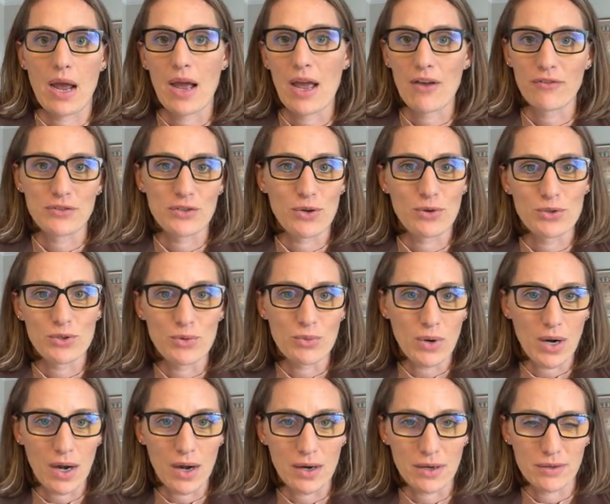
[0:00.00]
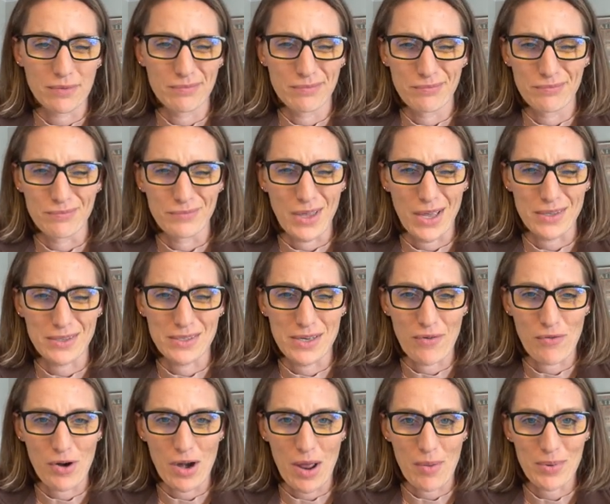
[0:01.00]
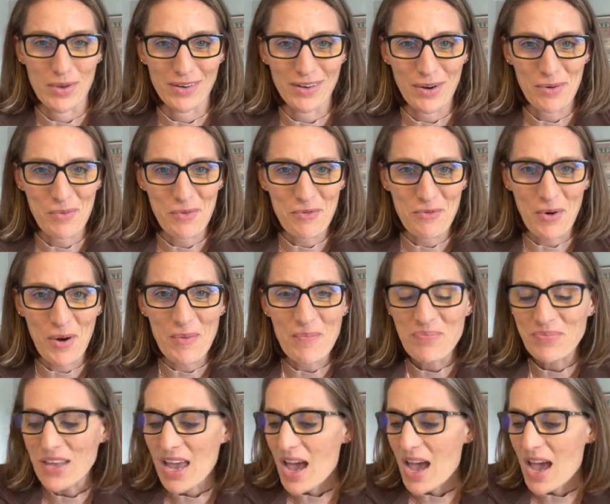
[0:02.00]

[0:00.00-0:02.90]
I have to go do work." That's never happened here before.